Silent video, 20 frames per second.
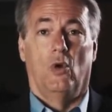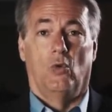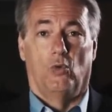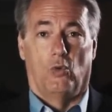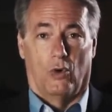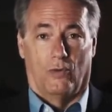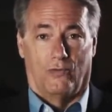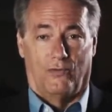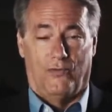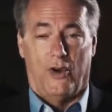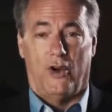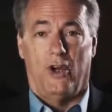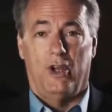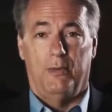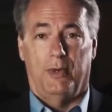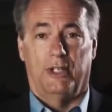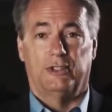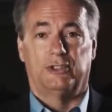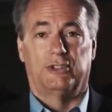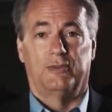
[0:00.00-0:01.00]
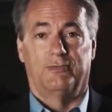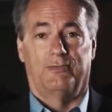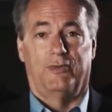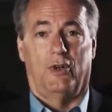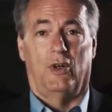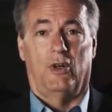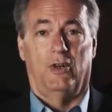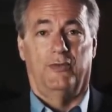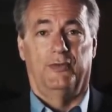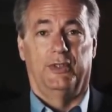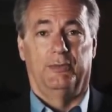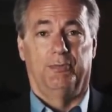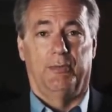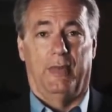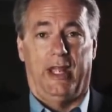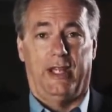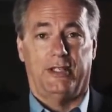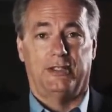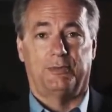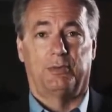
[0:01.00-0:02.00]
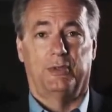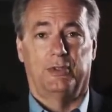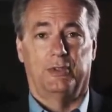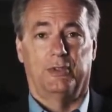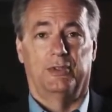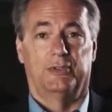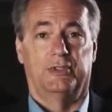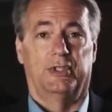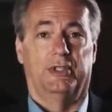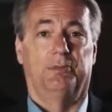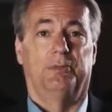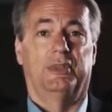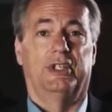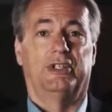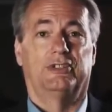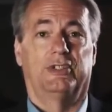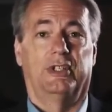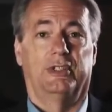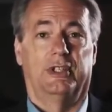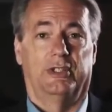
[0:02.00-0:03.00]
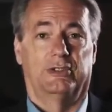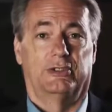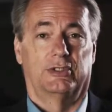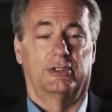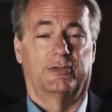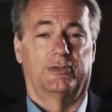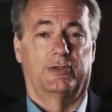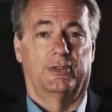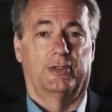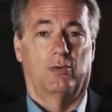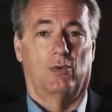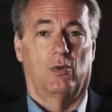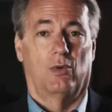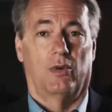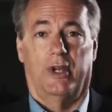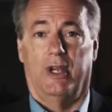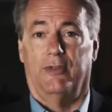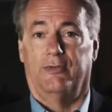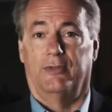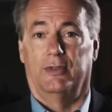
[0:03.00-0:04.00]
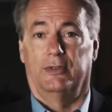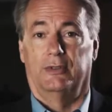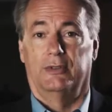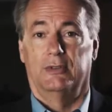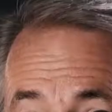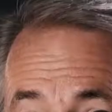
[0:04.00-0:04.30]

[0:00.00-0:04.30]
were very much involved in mass producing piston engines for the war effort.